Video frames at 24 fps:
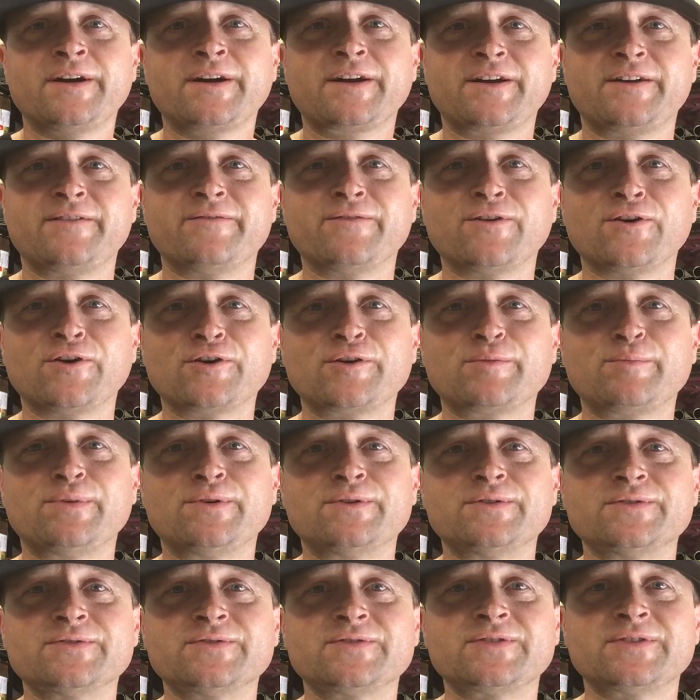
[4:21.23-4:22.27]

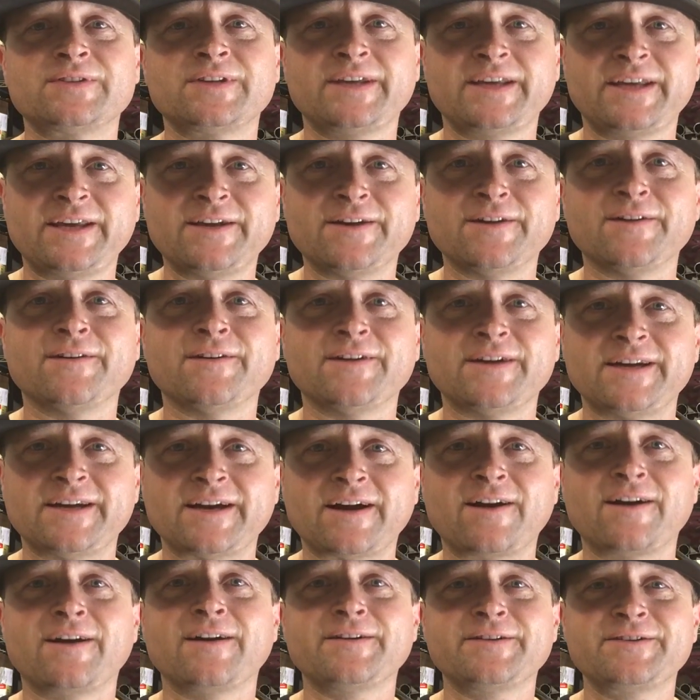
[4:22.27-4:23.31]
convertibles here in
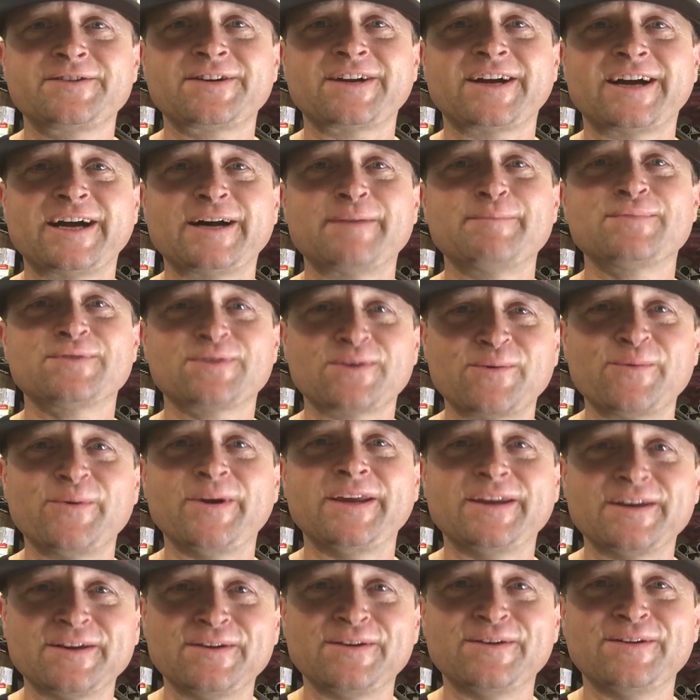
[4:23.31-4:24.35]
our shop so we
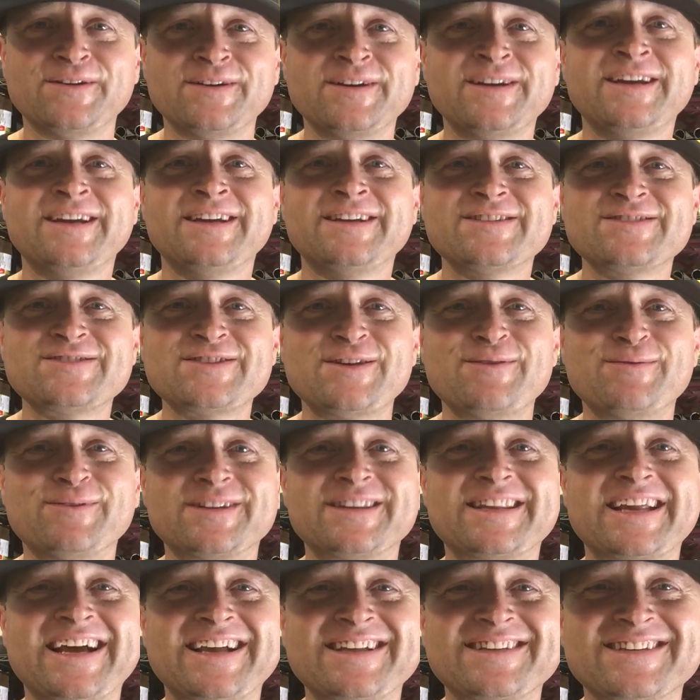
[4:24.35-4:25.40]
can see
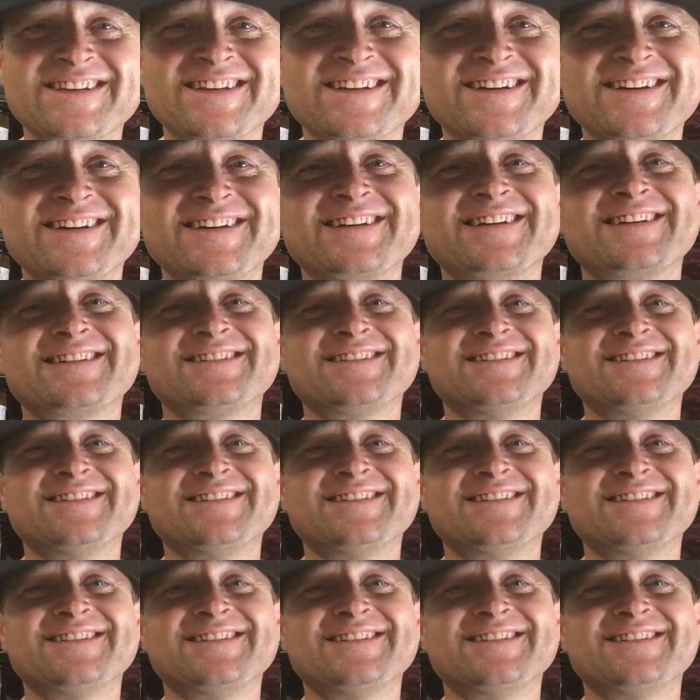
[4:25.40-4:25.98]
what that's like.